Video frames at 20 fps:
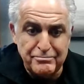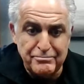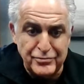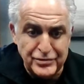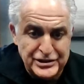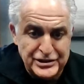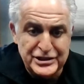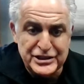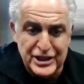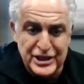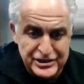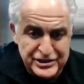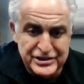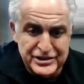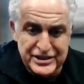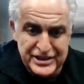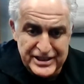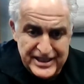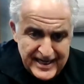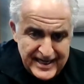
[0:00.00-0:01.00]
prejudged
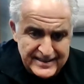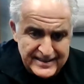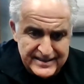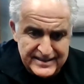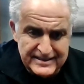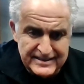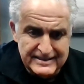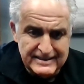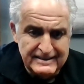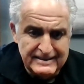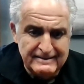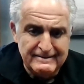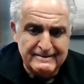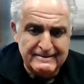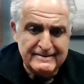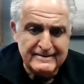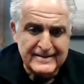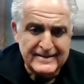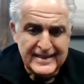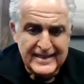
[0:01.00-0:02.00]
the case.
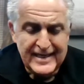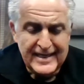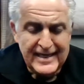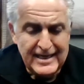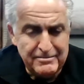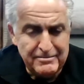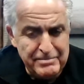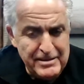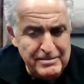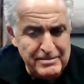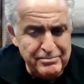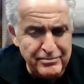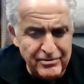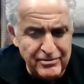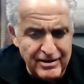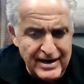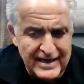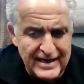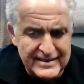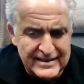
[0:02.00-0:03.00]
And people are
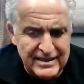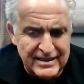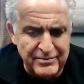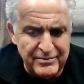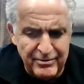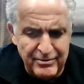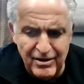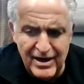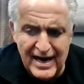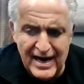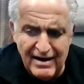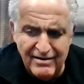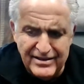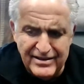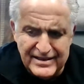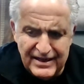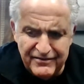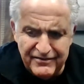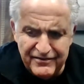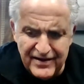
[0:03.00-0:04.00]
asking me, well, how can
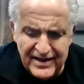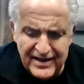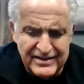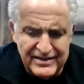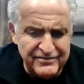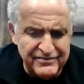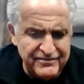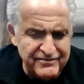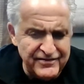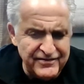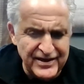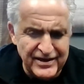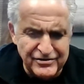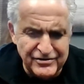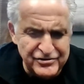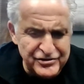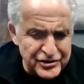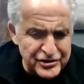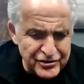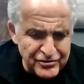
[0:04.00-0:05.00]
they find a fair
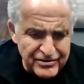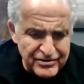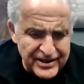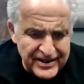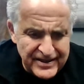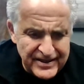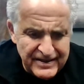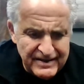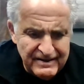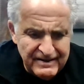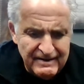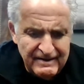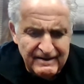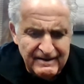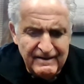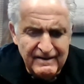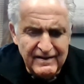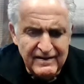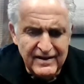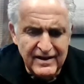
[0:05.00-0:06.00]
jury?
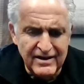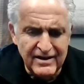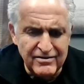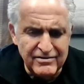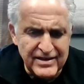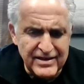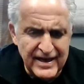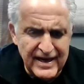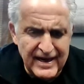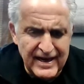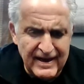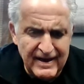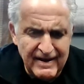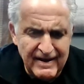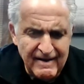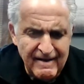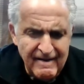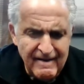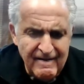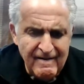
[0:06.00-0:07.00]
Okay.
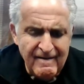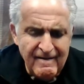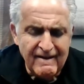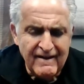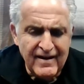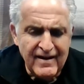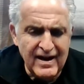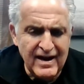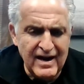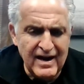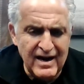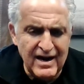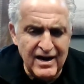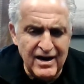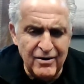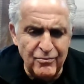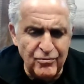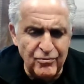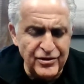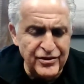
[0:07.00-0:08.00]

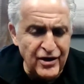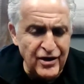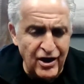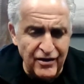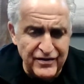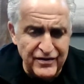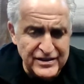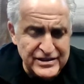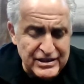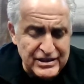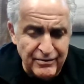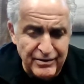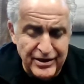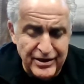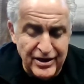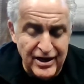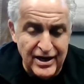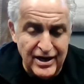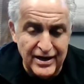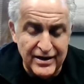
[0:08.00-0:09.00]
With all this going
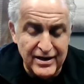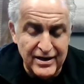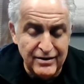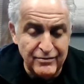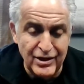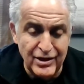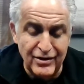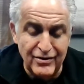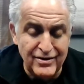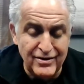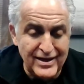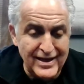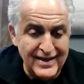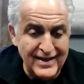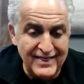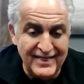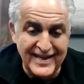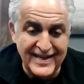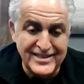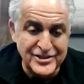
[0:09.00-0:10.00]
on. Well,
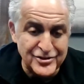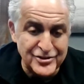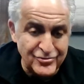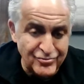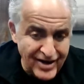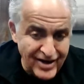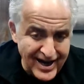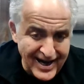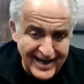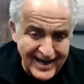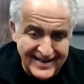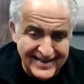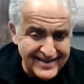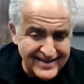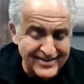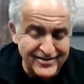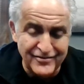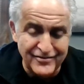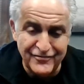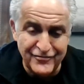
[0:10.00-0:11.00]
they tried
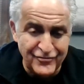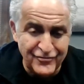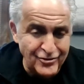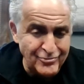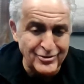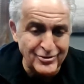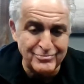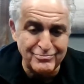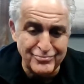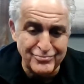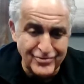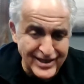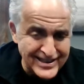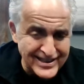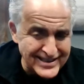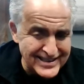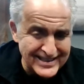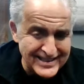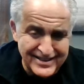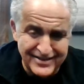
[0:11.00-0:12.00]
the former
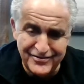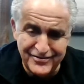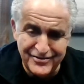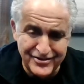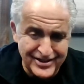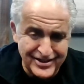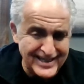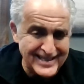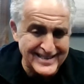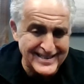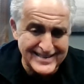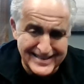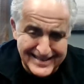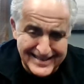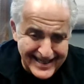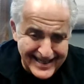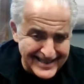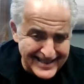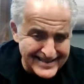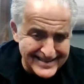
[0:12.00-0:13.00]
president of the United
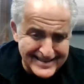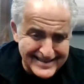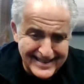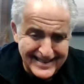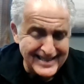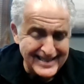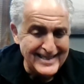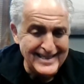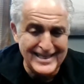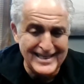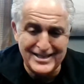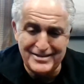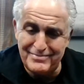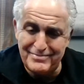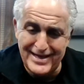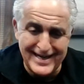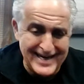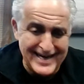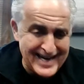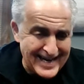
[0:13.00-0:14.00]
States in
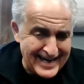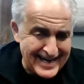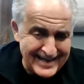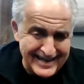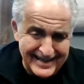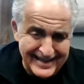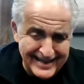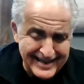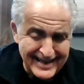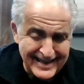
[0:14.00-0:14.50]
Manhattan.